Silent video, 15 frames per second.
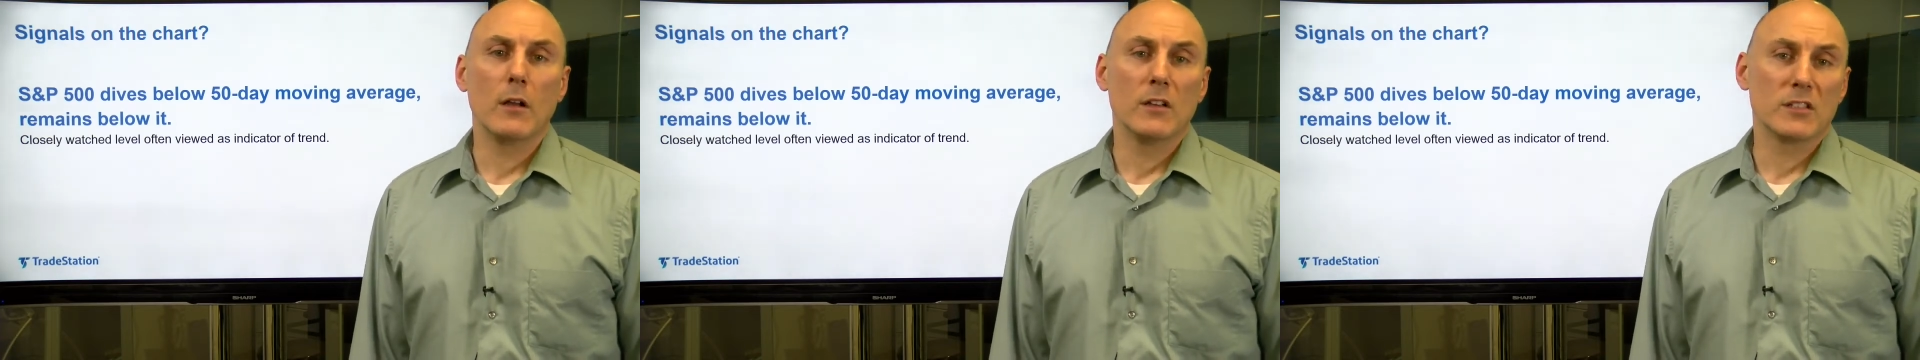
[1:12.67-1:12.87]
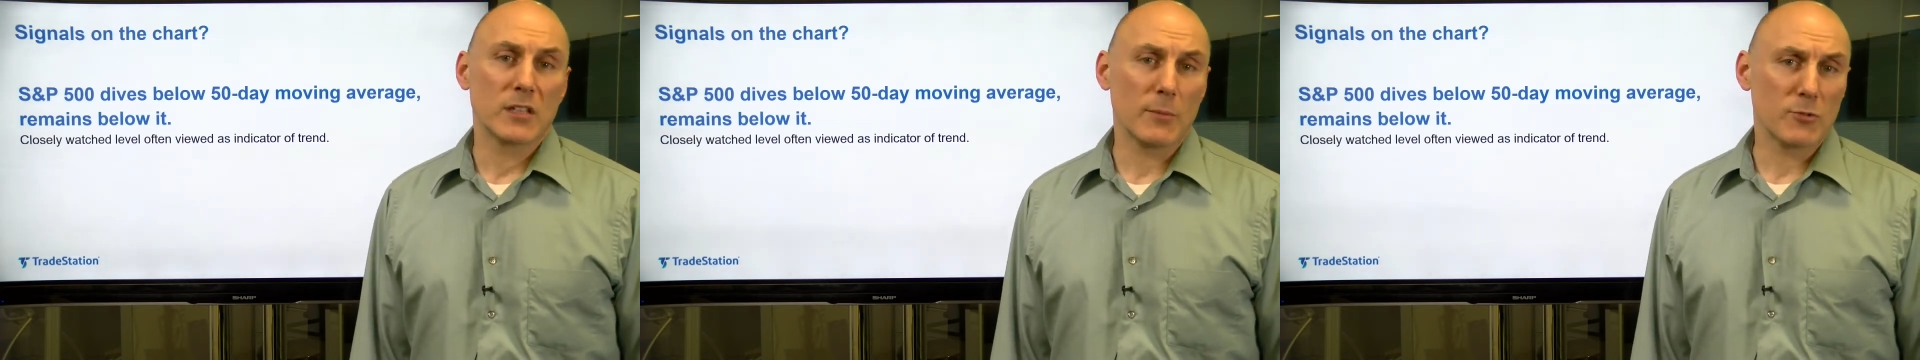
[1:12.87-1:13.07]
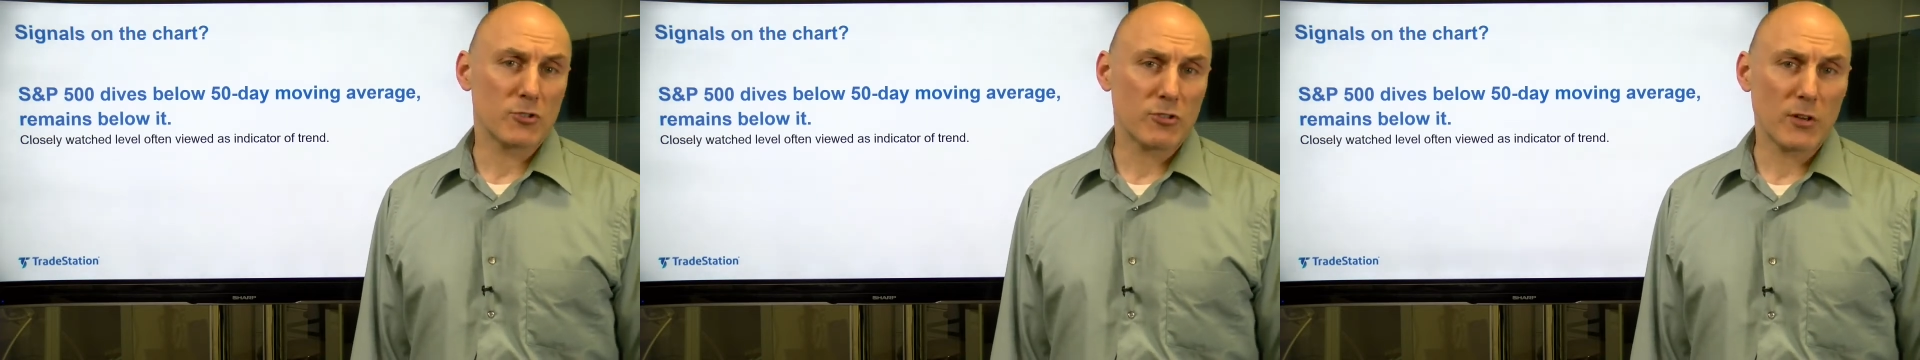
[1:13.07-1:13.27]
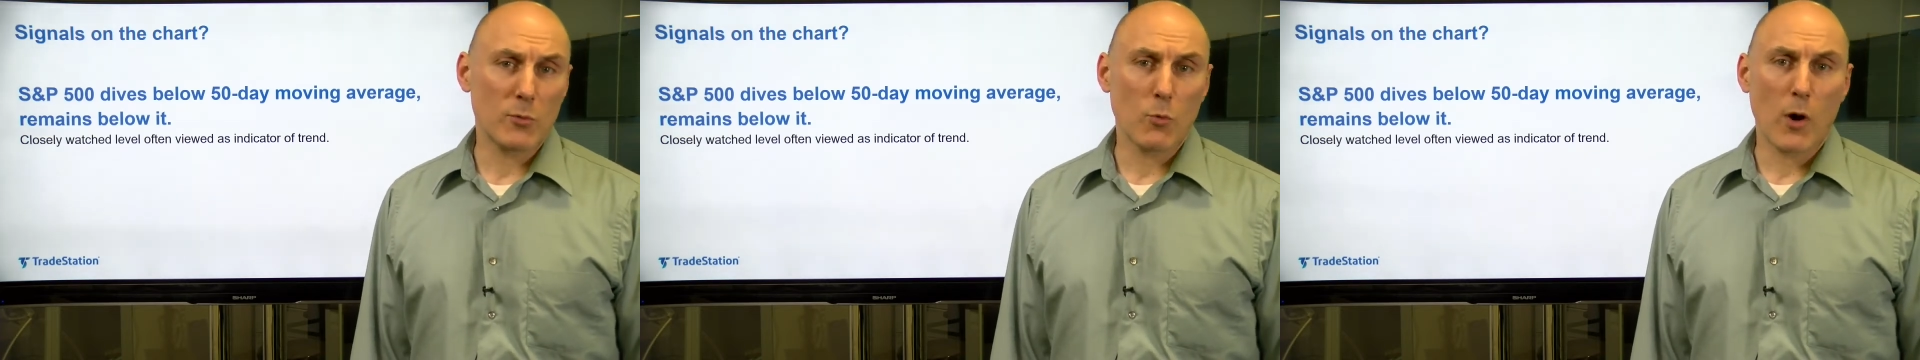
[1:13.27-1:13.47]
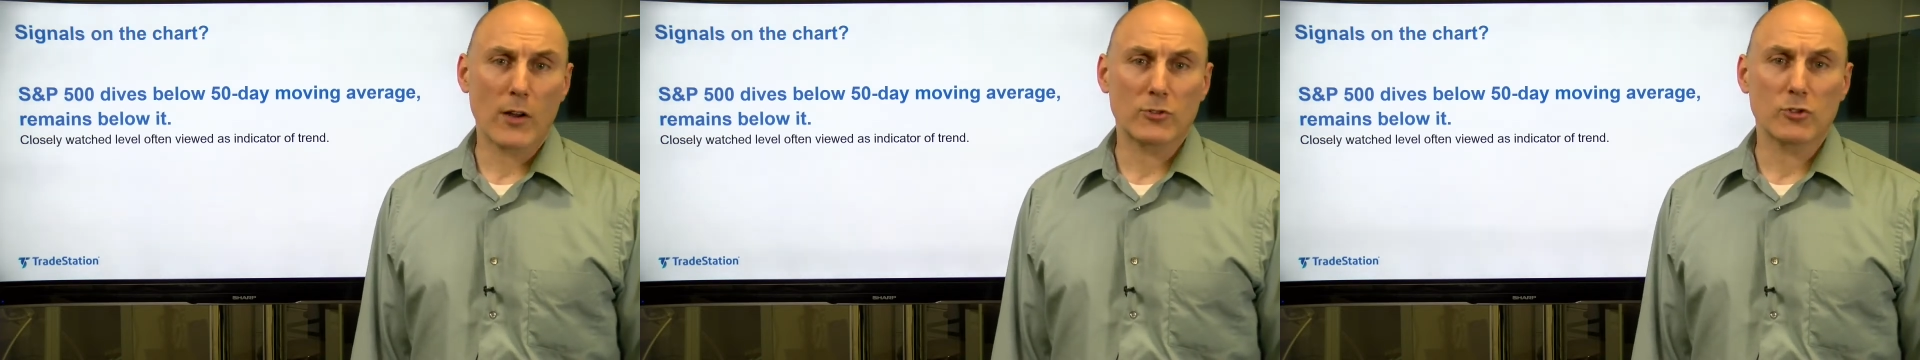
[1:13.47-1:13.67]
Some trend
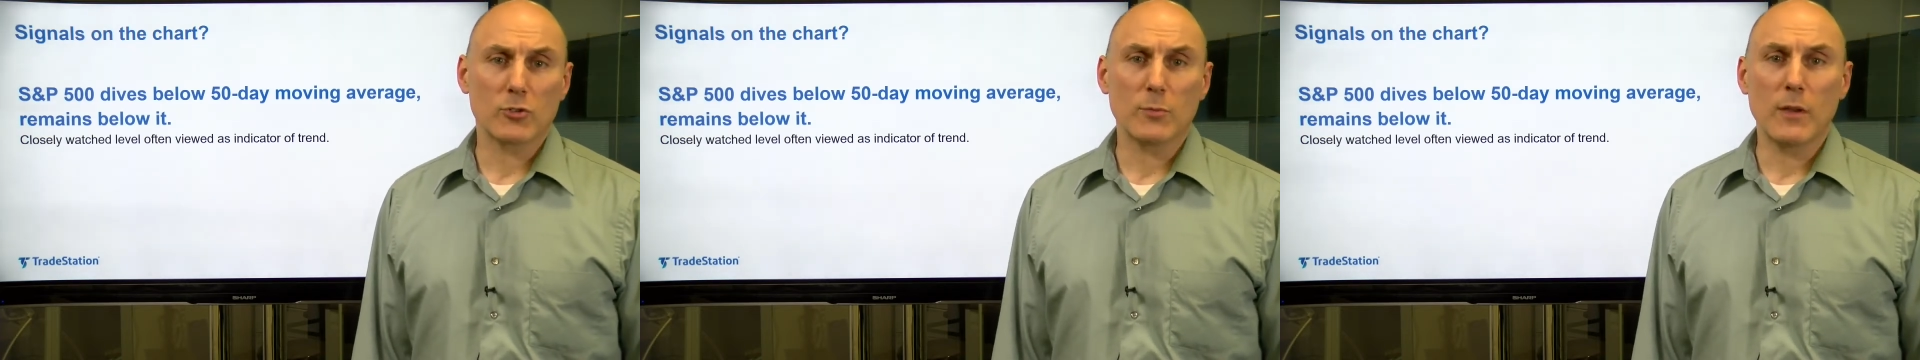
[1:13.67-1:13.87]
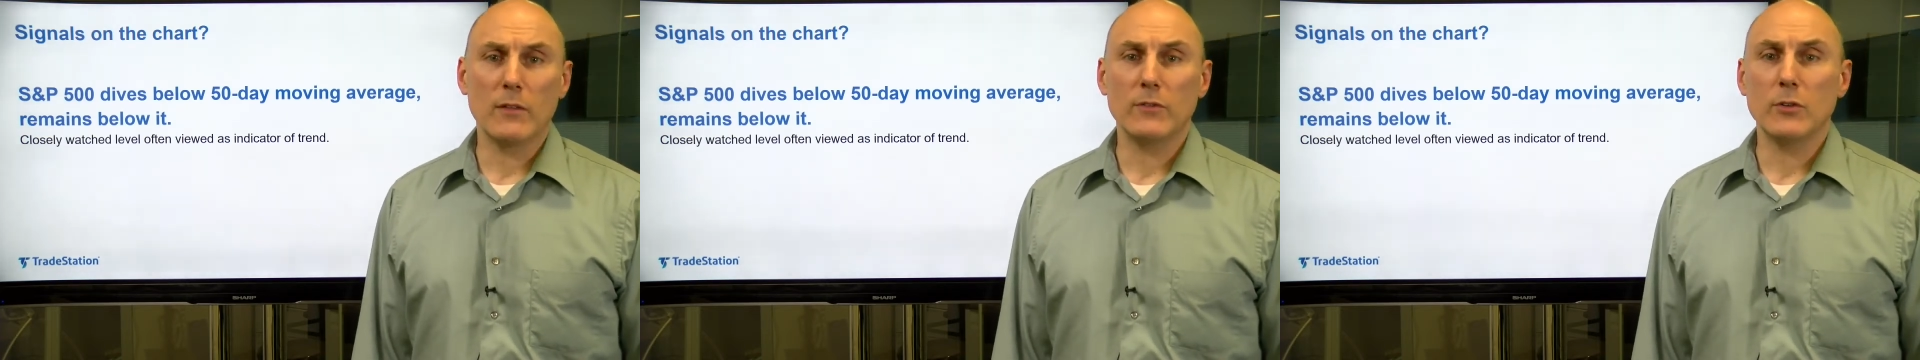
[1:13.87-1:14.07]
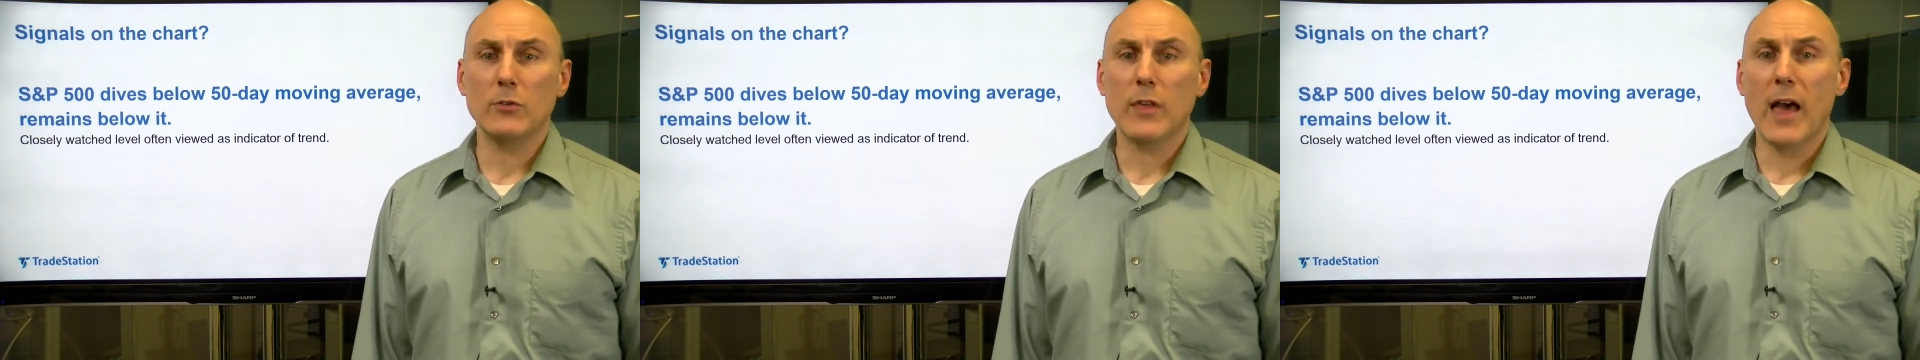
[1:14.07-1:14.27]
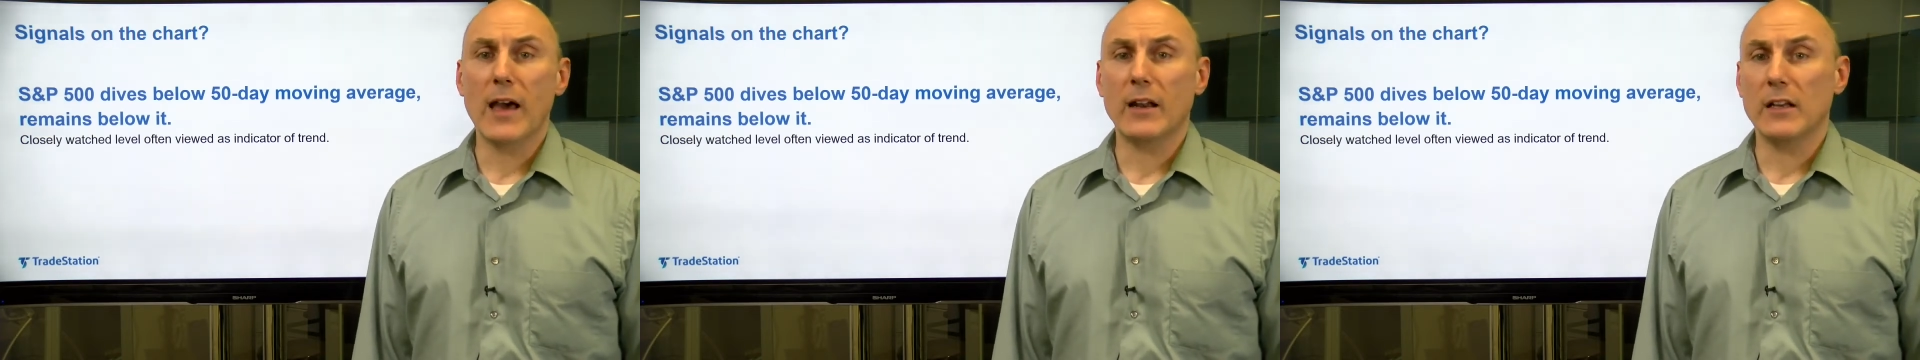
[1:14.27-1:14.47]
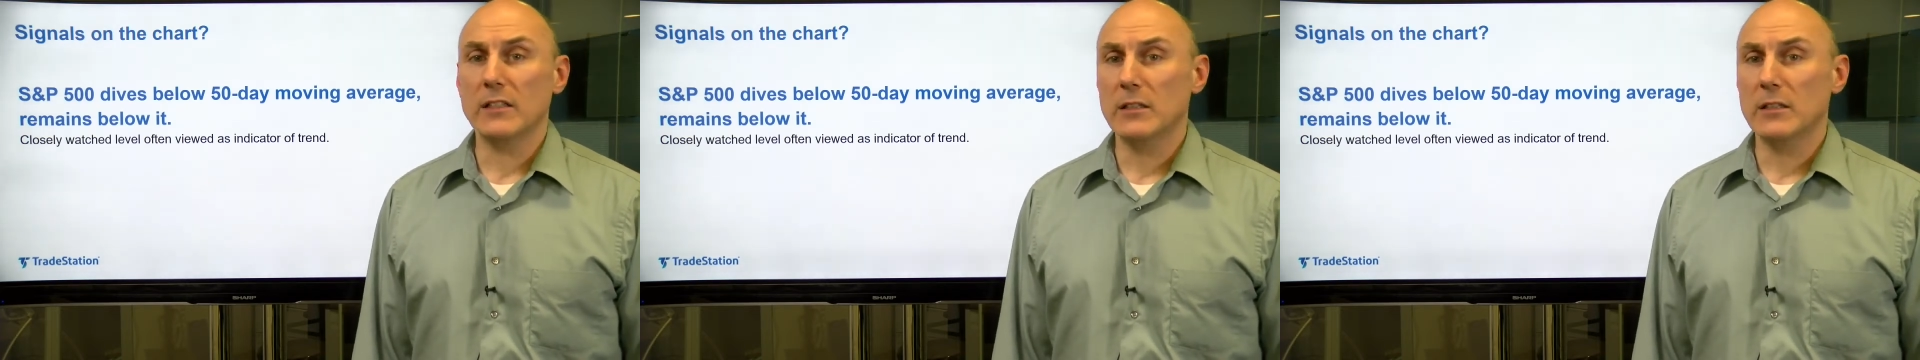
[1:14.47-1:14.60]
watchers may view that